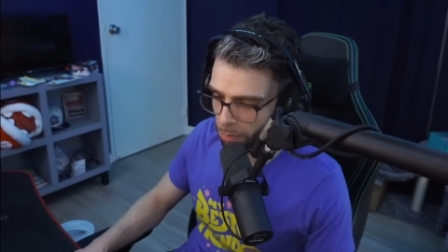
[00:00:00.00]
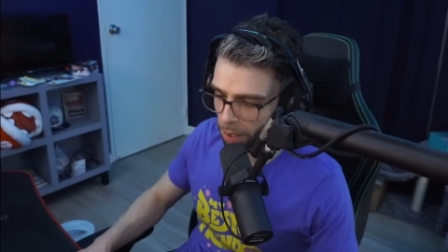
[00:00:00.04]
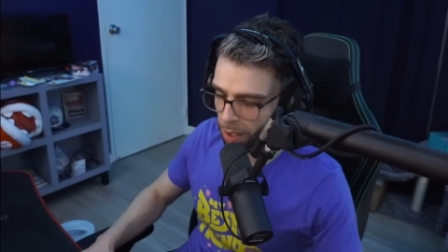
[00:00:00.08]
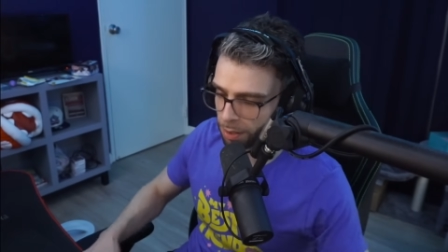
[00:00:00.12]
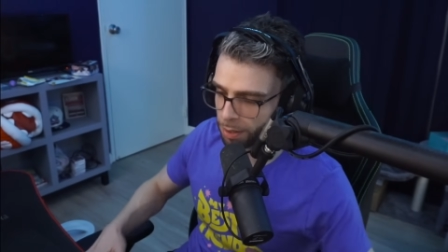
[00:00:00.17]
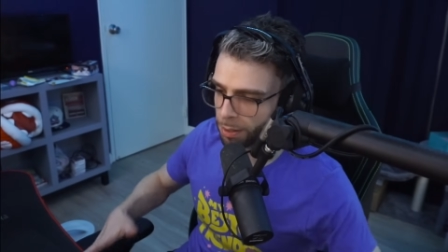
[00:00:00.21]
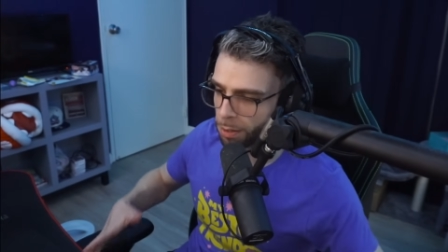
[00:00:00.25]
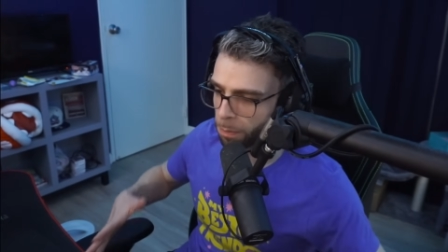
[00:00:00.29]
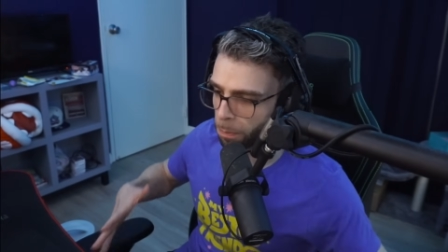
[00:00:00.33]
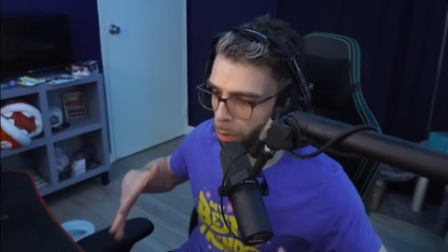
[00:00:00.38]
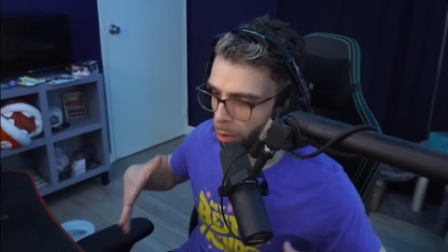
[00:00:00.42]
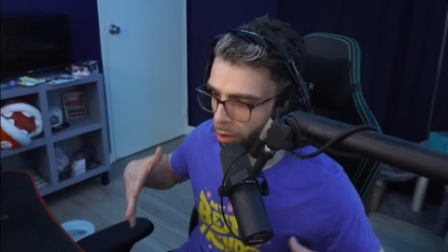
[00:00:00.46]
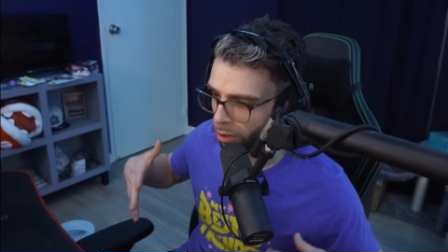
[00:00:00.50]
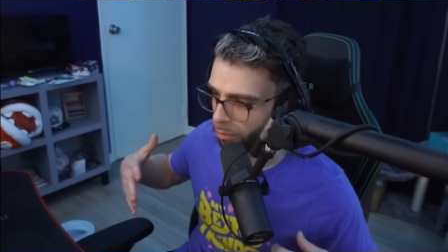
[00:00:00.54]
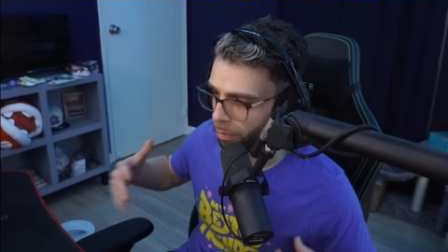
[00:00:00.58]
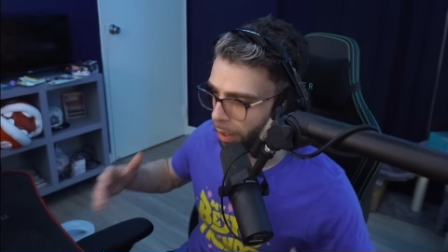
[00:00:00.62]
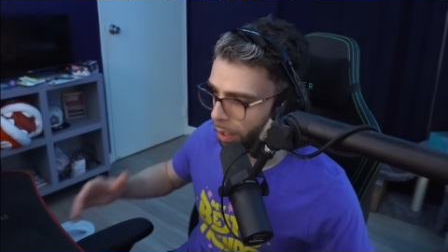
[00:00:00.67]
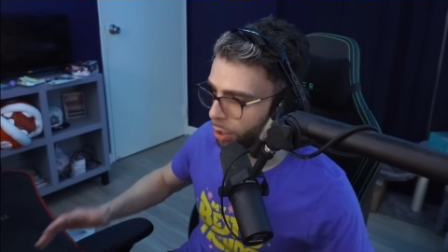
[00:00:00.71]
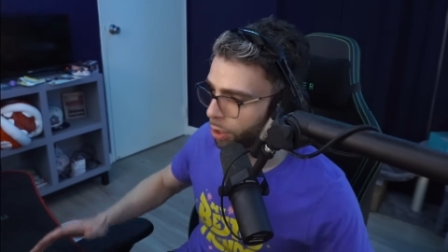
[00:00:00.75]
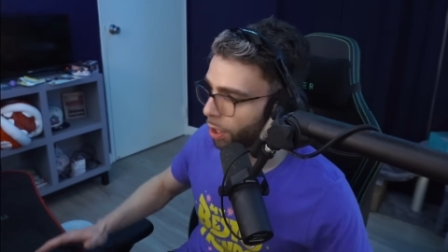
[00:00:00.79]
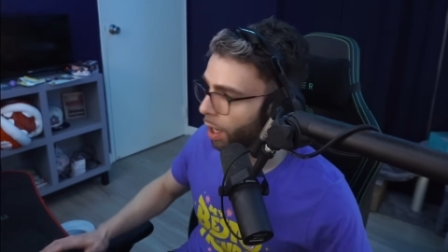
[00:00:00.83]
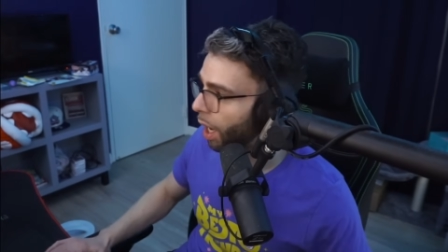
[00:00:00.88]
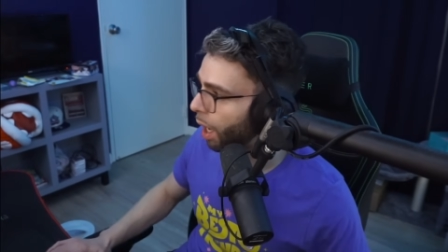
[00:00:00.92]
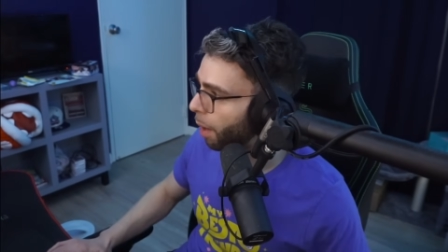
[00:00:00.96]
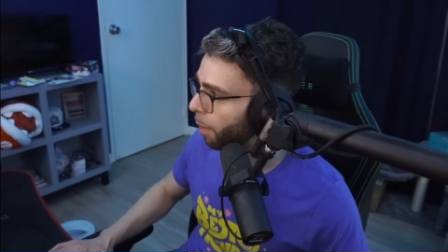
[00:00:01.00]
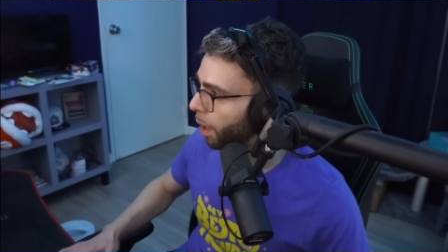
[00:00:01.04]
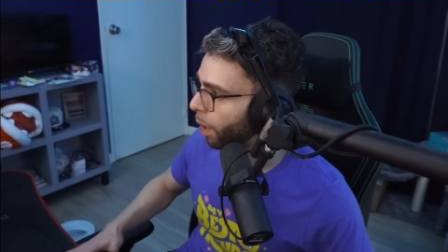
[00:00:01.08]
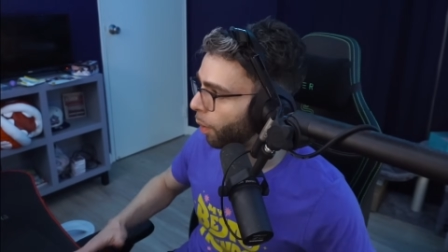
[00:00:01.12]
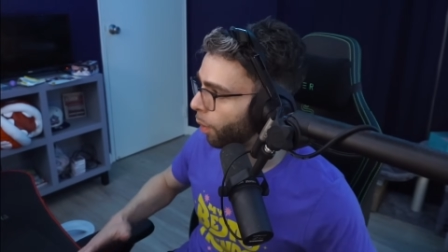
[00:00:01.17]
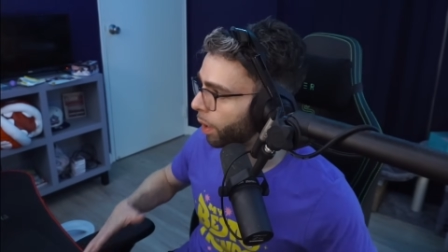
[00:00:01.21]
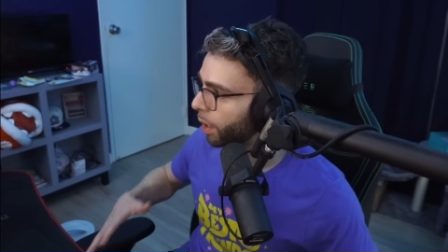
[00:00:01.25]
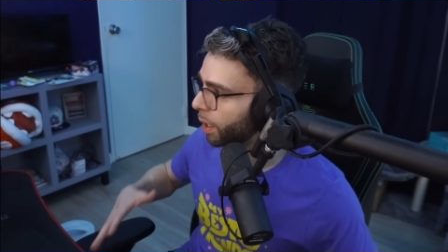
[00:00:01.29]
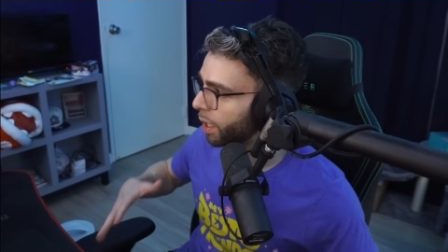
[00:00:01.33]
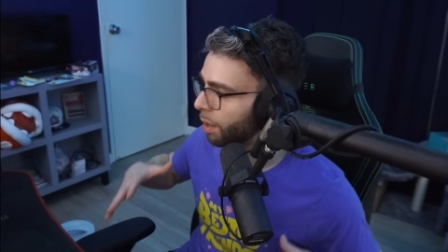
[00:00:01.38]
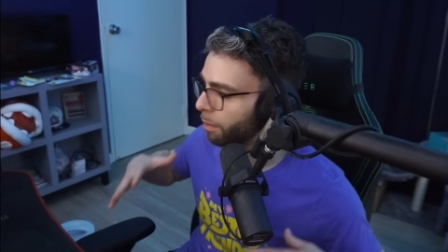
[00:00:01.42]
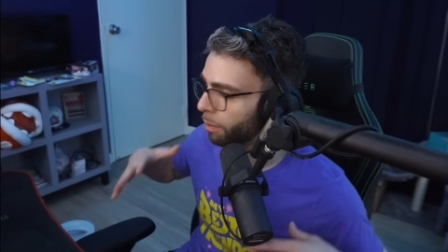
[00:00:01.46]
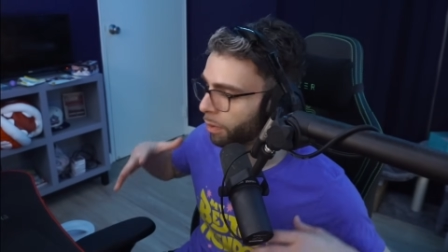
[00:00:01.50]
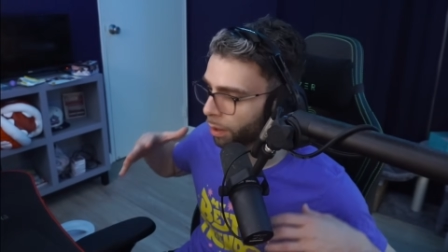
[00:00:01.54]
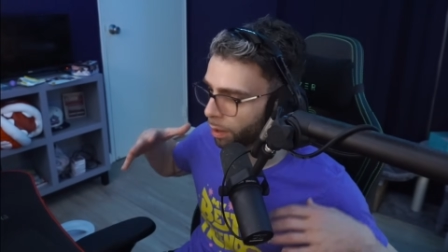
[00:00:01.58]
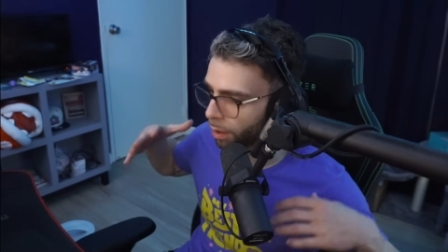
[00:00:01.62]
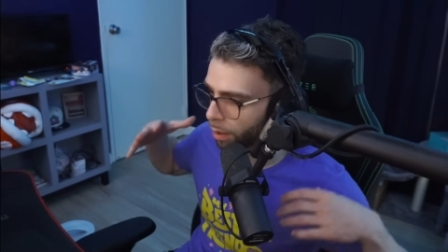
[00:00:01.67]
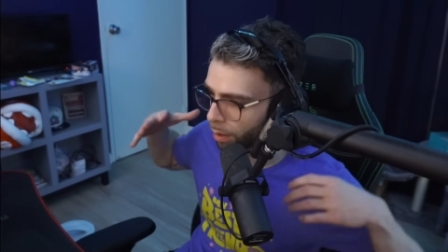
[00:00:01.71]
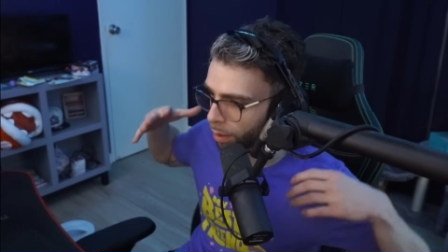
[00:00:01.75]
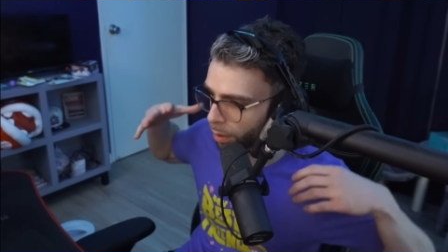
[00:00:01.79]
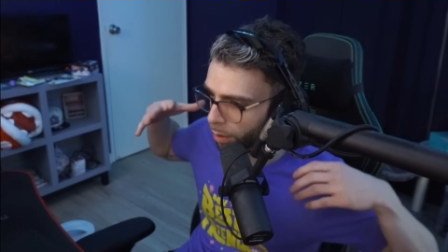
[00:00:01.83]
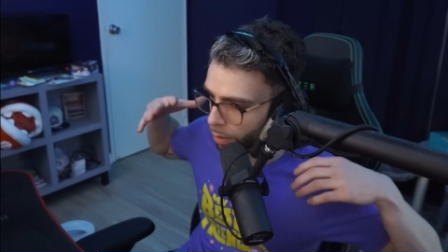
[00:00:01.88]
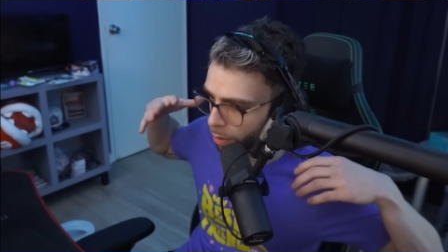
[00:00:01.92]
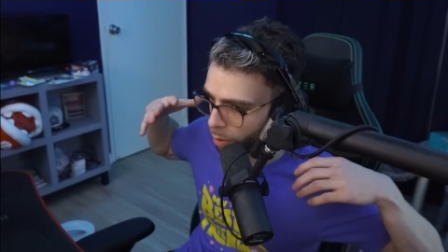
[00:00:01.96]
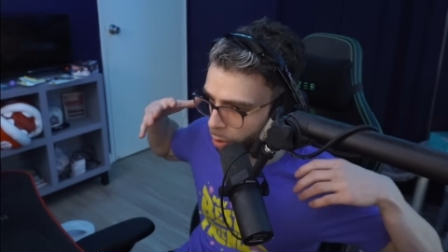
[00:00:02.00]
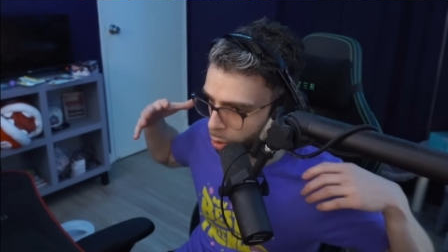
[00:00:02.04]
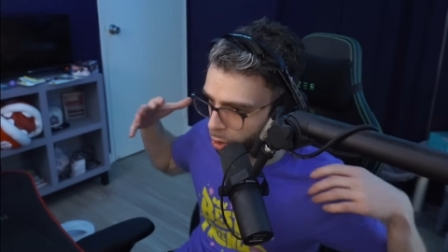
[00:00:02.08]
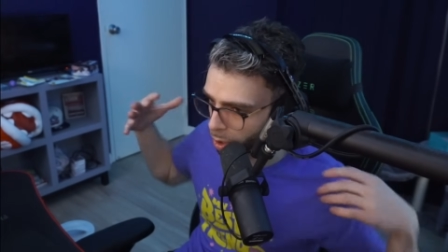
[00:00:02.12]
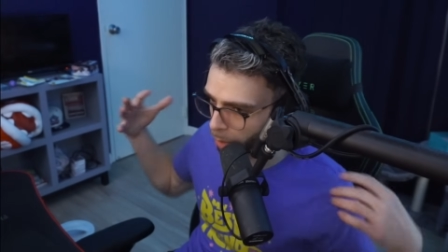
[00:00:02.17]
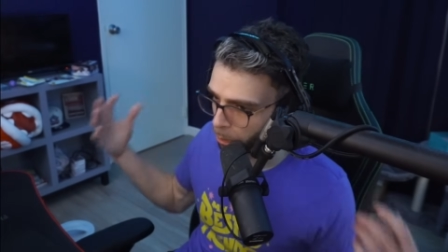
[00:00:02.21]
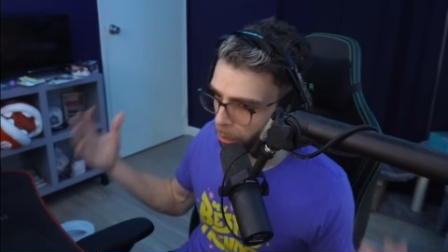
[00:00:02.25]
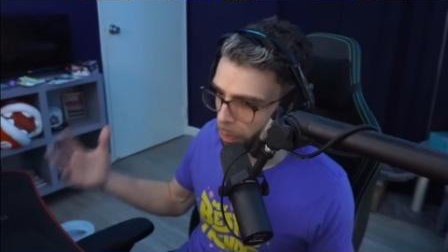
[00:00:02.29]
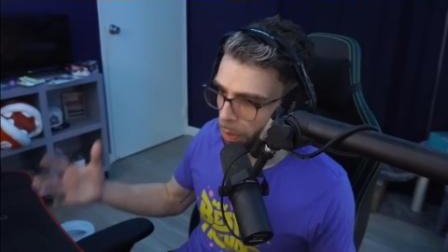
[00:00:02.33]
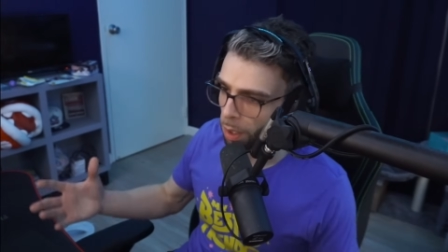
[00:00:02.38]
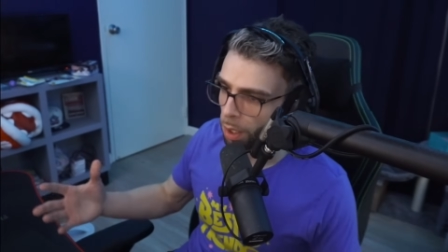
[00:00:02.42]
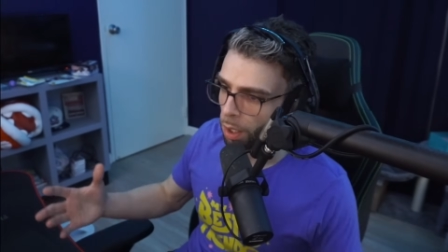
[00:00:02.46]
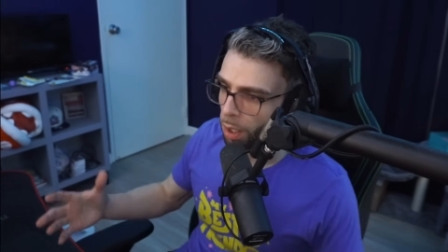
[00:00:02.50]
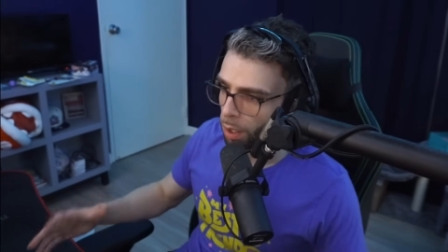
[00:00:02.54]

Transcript: because it's part of my job and I want to keep the, the, the ship